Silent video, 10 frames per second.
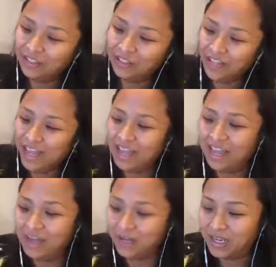
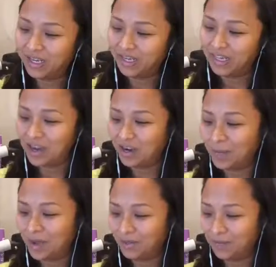Today, we're gonna talk
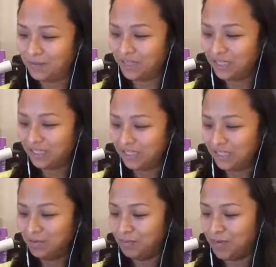about something
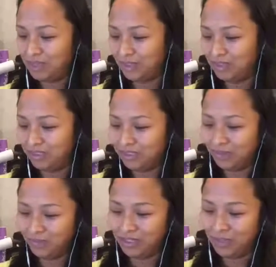easy, but I think it's
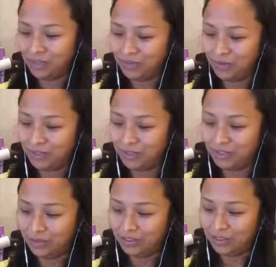something that people are
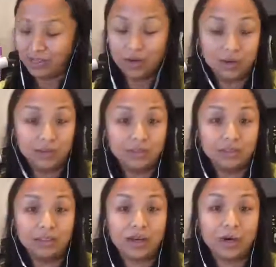gonna use. Oh,
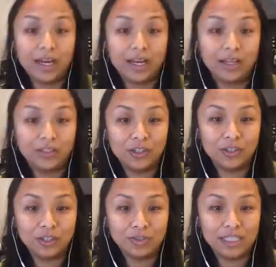sorry, I gotta
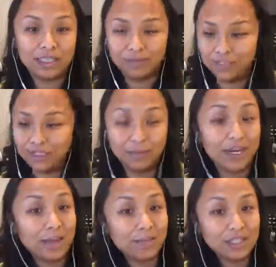introduce myself first.
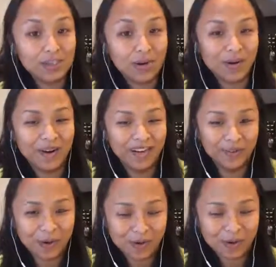My name is
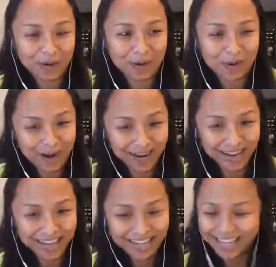Ruowen
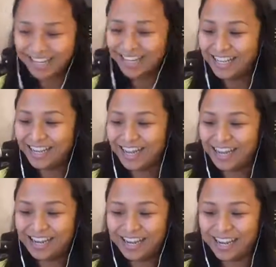Huang.
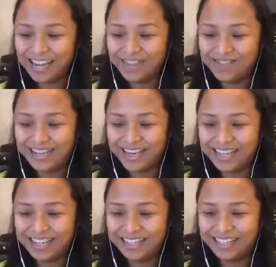I am
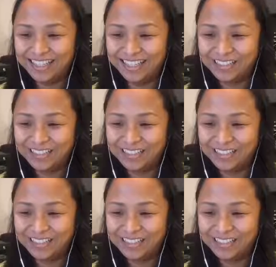a...